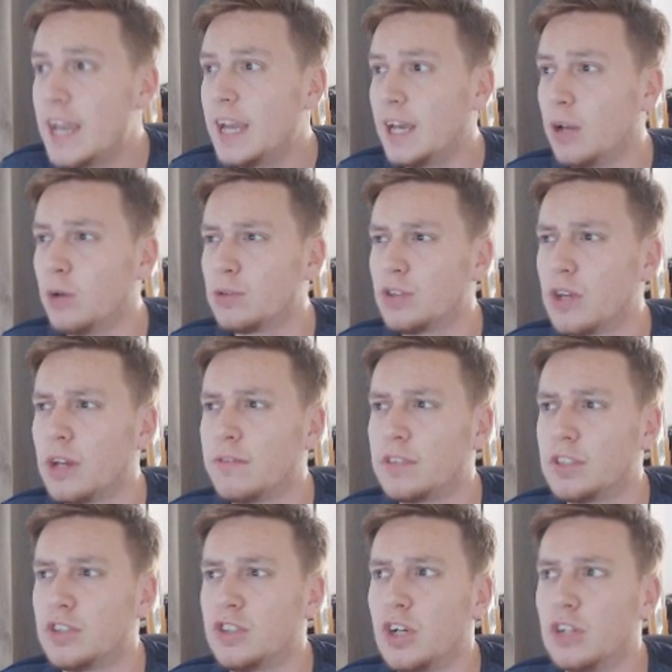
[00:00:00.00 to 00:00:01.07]
It'll also give
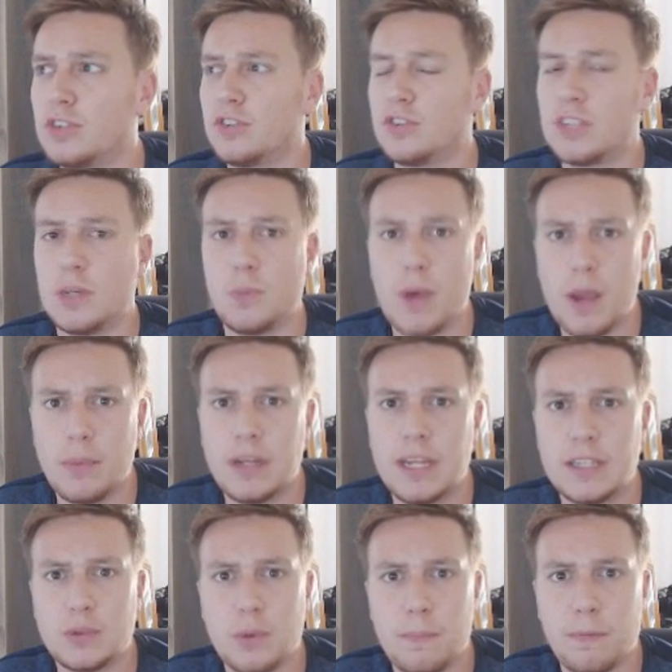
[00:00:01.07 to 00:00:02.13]
us a chance to see where we
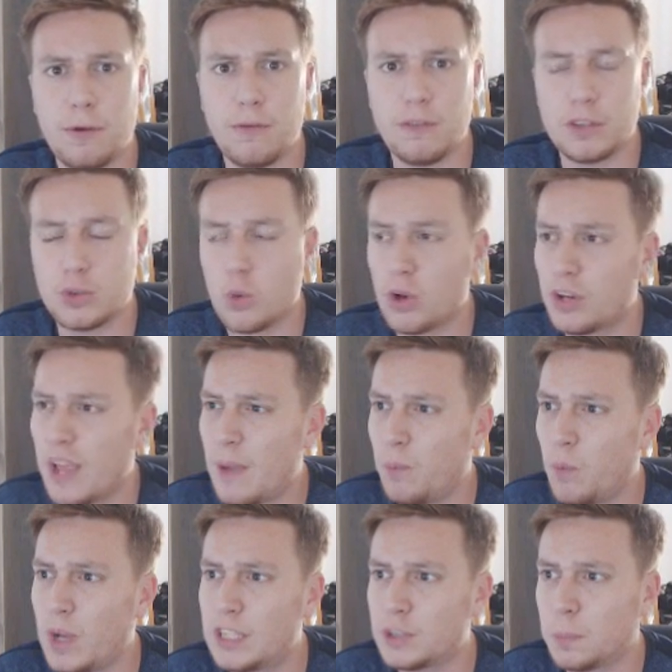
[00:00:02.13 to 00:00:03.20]
need to improve the squad and
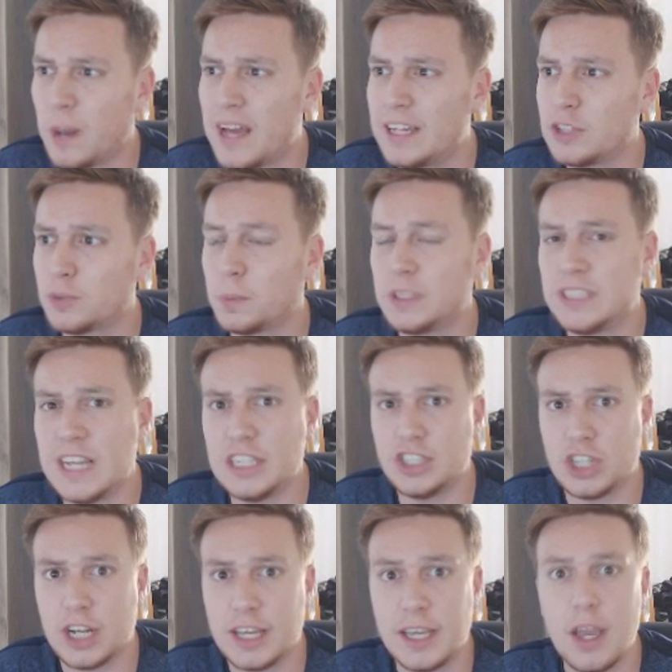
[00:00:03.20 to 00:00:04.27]
which players
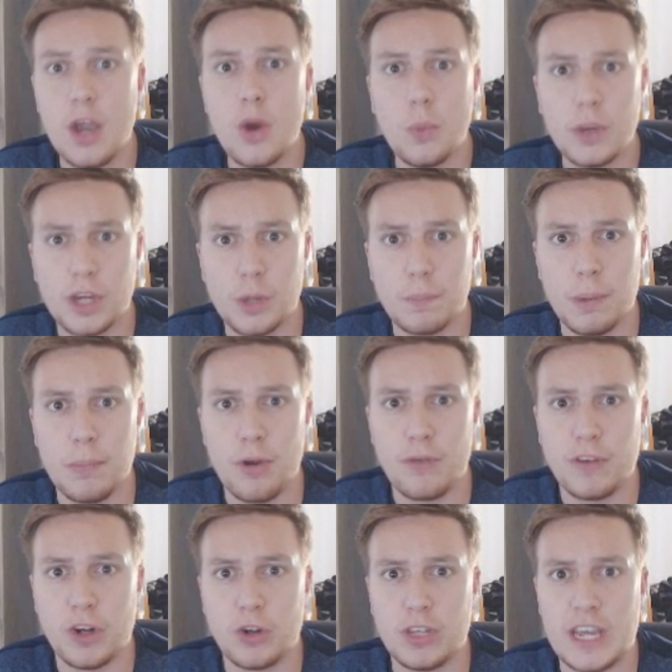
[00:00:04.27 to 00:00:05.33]
potentially we could be
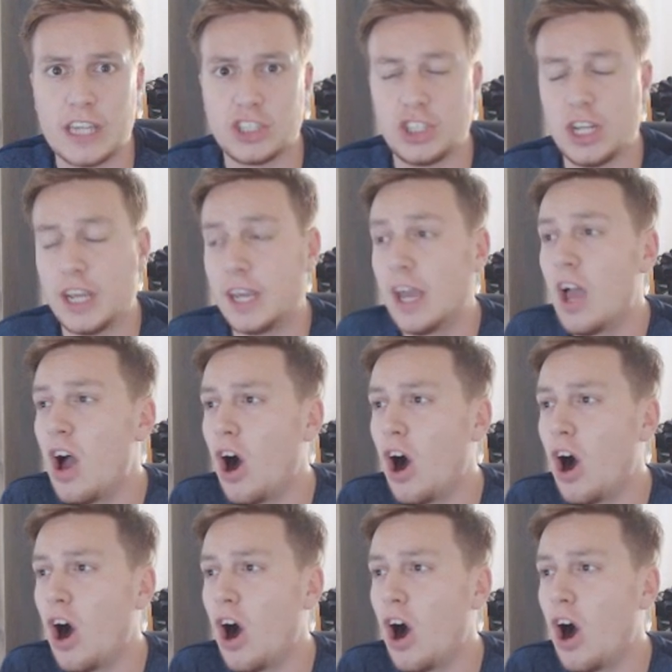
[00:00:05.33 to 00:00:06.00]
moving on next year.